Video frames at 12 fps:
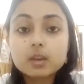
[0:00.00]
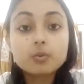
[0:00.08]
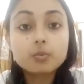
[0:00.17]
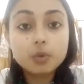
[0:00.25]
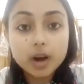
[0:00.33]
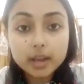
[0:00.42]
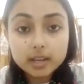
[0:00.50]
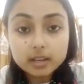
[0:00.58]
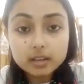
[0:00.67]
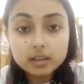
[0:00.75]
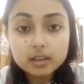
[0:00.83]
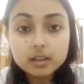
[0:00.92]
Why?
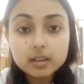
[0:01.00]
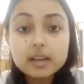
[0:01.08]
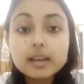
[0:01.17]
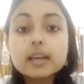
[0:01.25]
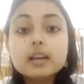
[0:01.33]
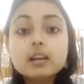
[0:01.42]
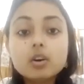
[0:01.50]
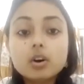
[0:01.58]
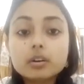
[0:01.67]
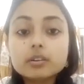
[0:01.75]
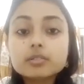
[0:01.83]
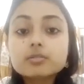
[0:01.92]
In
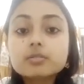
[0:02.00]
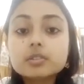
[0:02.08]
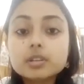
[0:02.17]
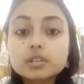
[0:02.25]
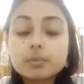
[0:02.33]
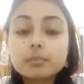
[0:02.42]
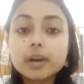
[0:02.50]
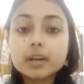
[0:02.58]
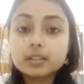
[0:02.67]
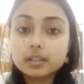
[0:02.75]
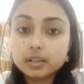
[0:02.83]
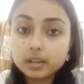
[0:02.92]
order to
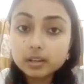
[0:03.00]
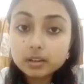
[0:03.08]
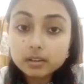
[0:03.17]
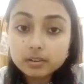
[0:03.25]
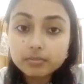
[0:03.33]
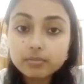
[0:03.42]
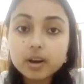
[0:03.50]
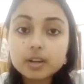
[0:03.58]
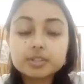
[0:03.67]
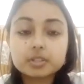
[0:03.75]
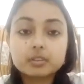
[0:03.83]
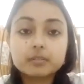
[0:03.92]
determine their
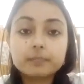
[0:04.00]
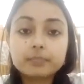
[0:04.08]
function.